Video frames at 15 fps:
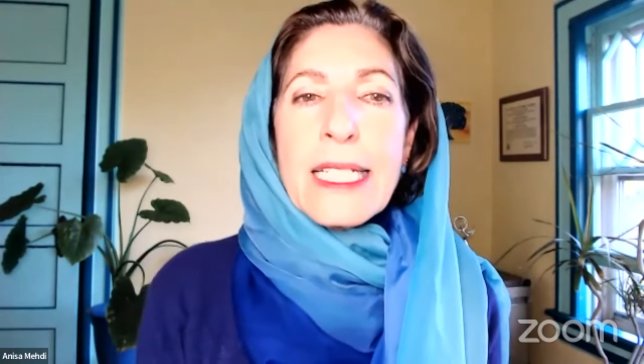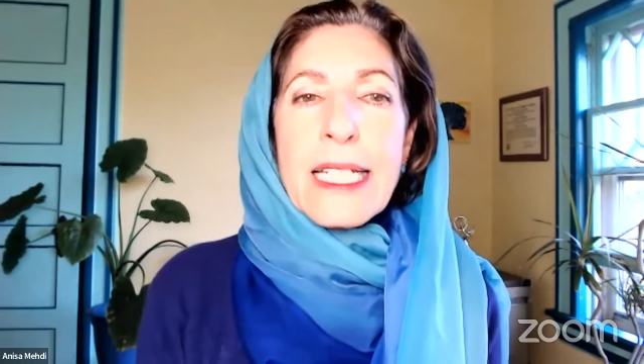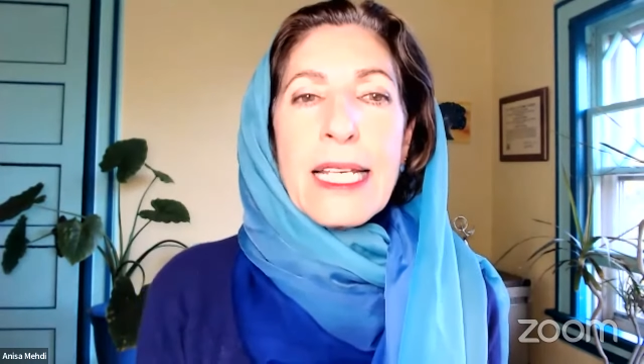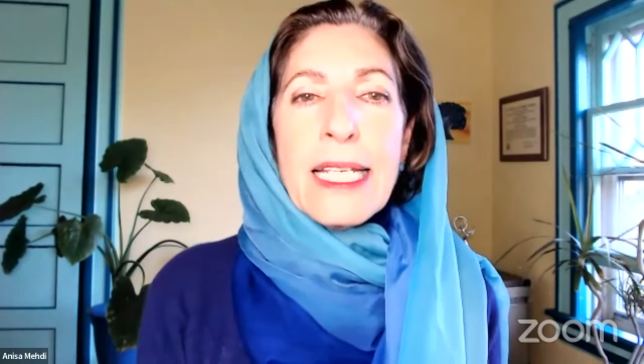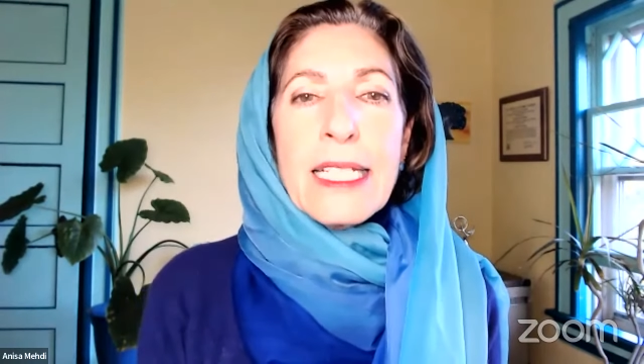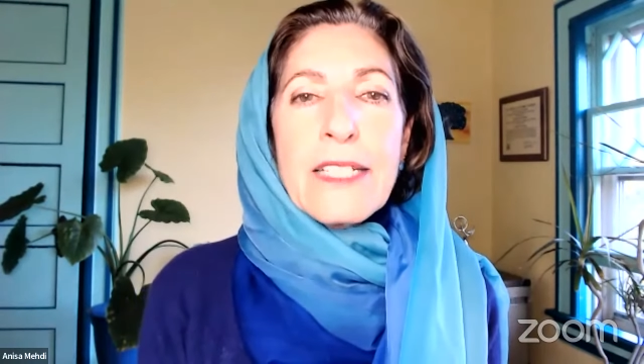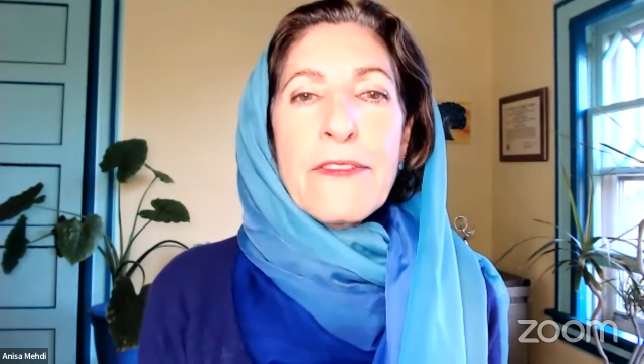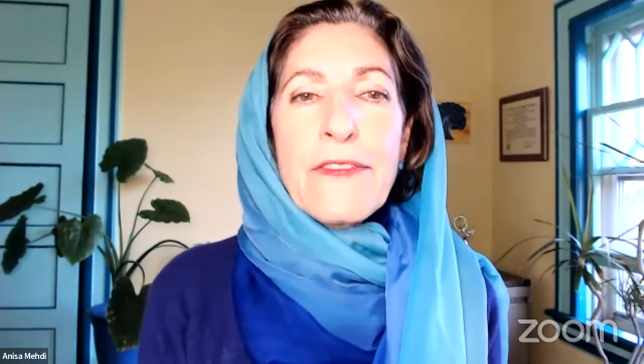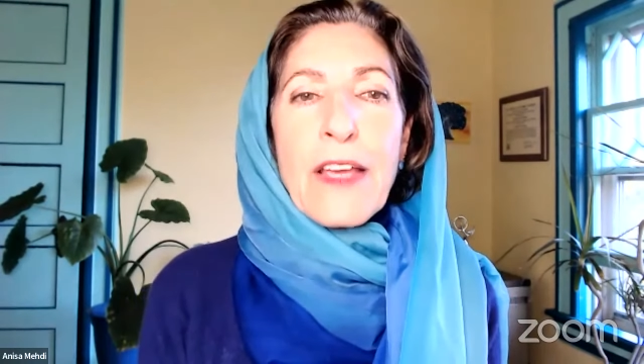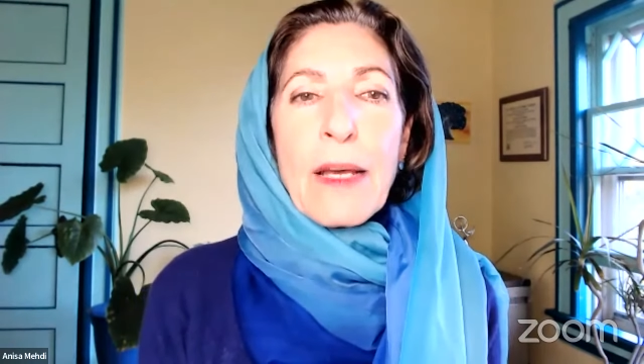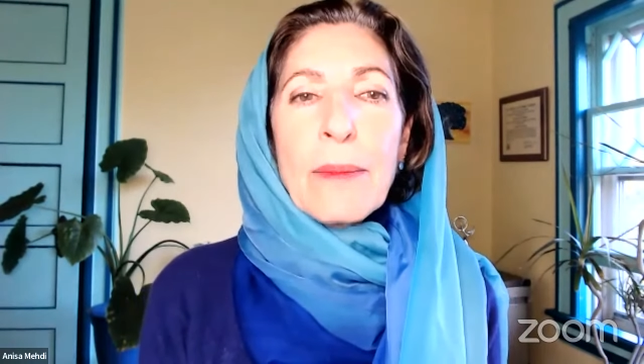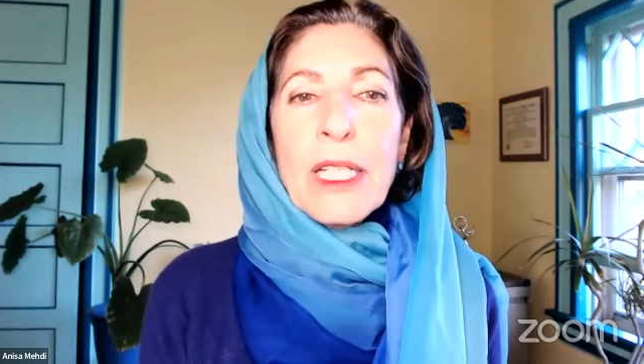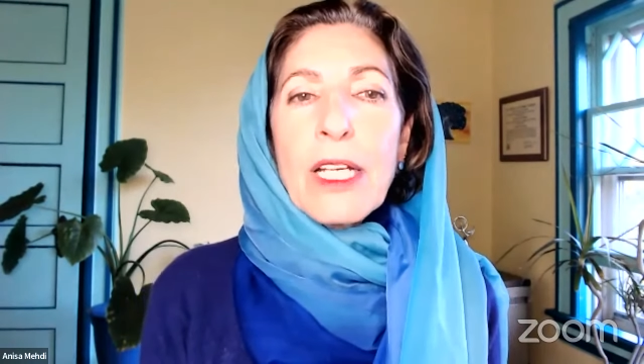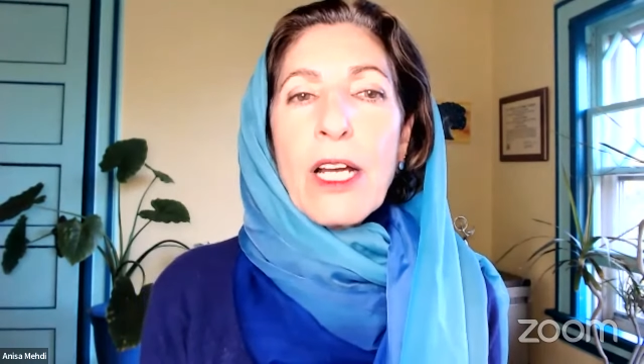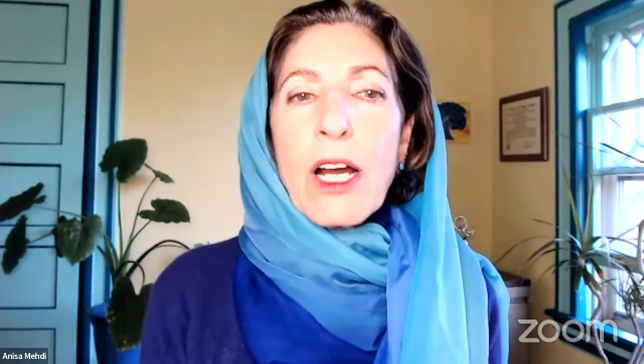to his
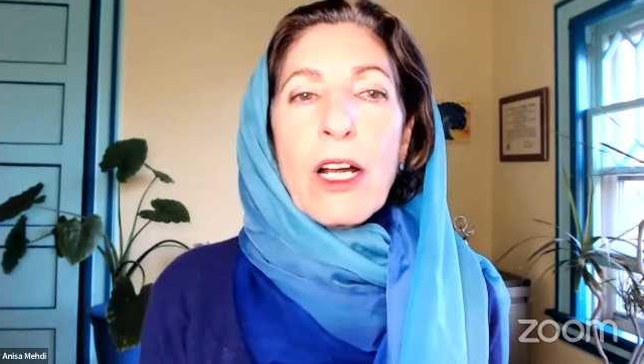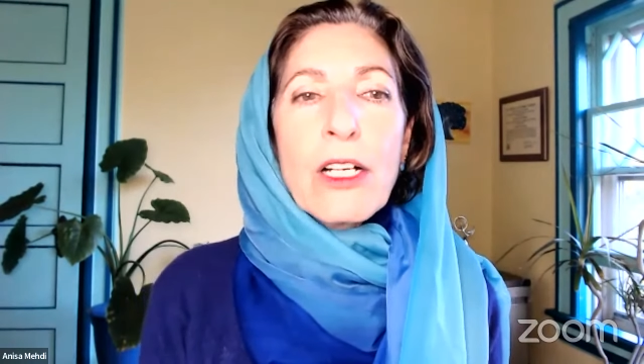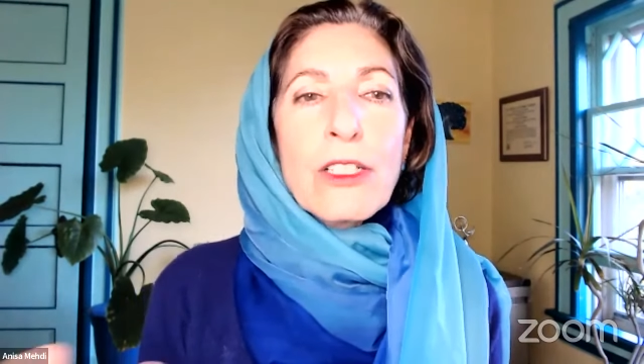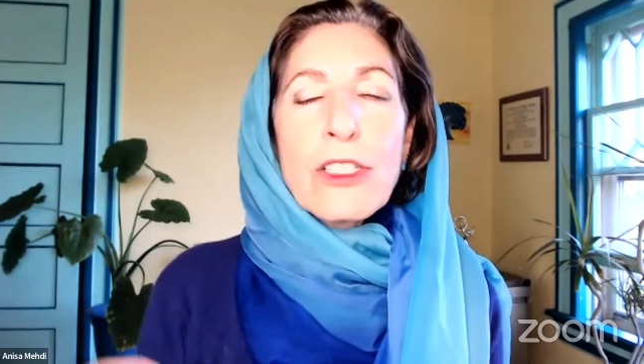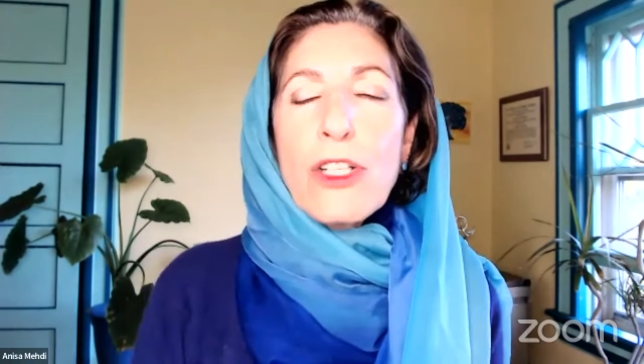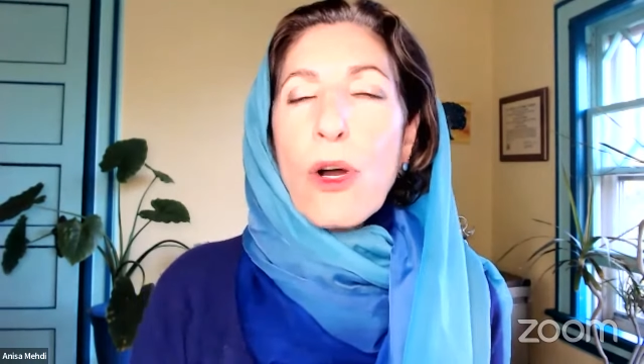family are